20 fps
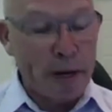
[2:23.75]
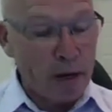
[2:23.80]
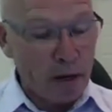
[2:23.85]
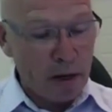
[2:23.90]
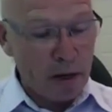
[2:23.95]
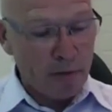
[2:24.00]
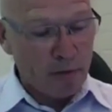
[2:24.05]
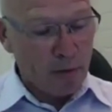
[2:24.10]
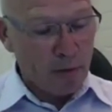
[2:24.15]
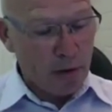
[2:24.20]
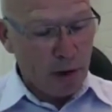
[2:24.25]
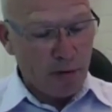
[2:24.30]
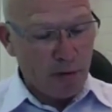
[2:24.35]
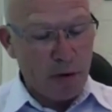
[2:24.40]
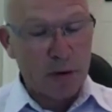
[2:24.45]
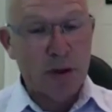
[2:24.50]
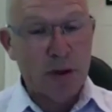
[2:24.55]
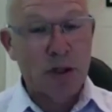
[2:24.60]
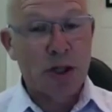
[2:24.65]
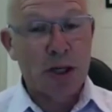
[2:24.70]
I've got
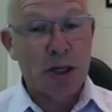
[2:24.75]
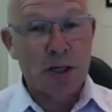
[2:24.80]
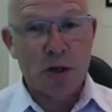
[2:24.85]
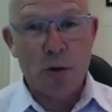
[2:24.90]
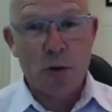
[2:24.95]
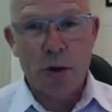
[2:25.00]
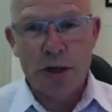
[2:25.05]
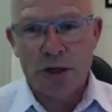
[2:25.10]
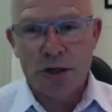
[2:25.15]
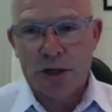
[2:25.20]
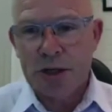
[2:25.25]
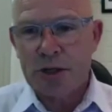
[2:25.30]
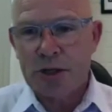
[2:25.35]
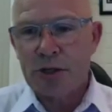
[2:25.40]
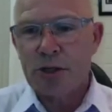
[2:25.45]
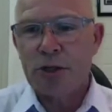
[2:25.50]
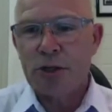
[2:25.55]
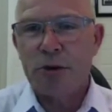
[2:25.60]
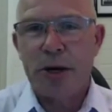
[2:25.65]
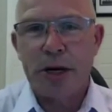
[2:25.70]
6 questions
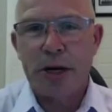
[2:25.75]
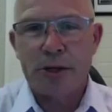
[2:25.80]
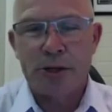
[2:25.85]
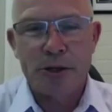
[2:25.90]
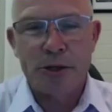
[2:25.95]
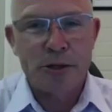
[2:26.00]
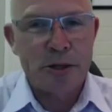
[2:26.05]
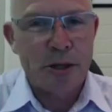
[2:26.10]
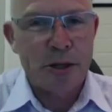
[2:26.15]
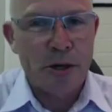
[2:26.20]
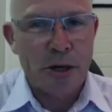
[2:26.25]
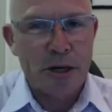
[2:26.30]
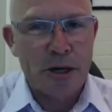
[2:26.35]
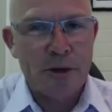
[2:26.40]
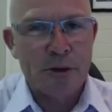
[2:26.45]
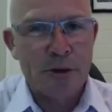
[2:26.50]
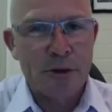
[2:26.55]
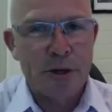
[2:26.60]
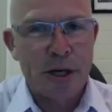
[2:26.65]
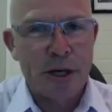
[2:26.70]
to ask you tonight,
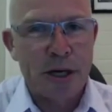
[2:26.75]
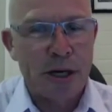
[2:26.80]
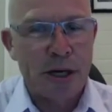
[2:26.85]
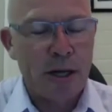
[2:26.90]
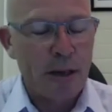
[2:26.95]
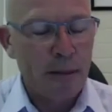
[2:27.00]
Uday.